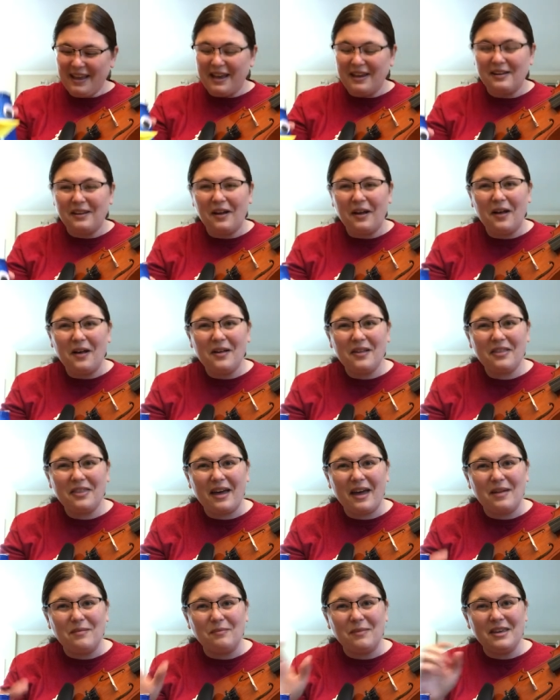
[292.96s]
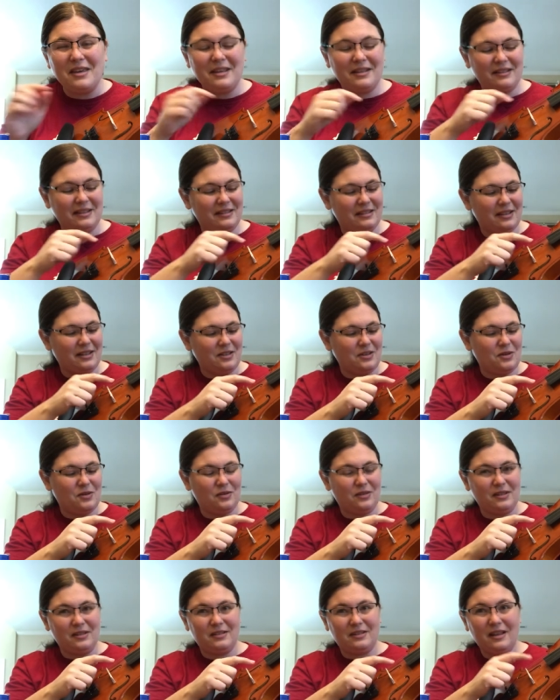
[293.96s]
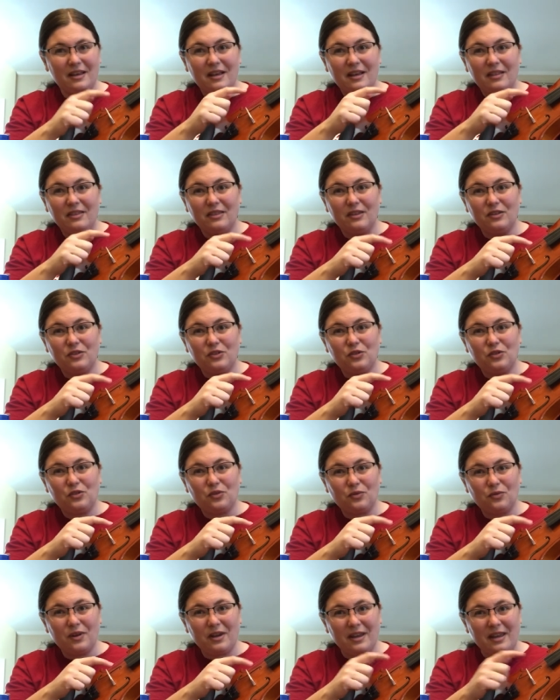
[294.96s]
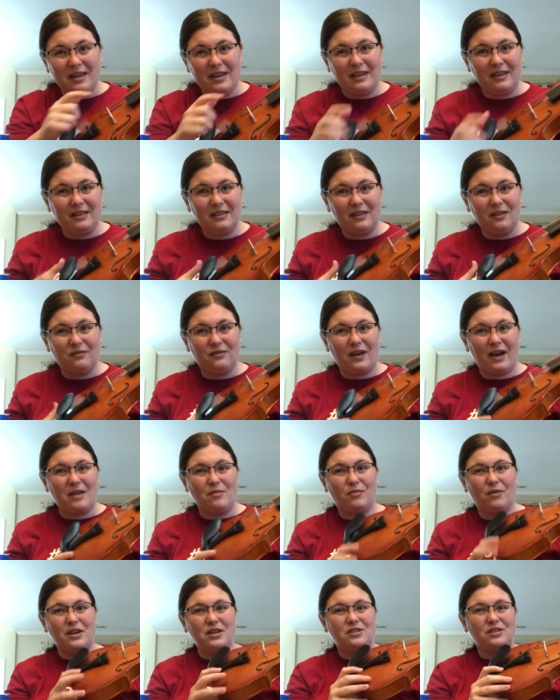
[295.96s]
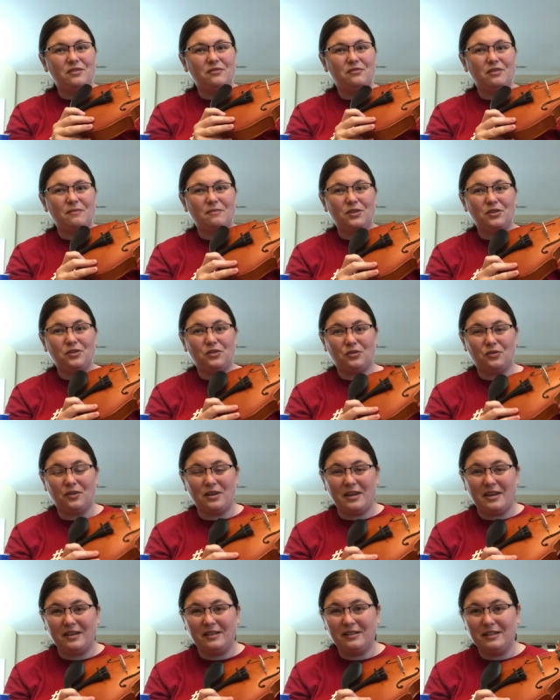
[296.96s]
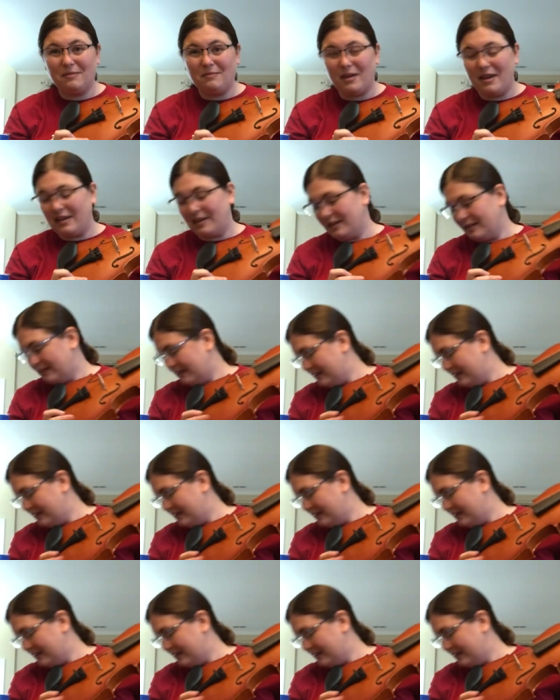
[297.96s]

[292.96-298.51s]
and all that means is it uses the string, the vibration from the string to make it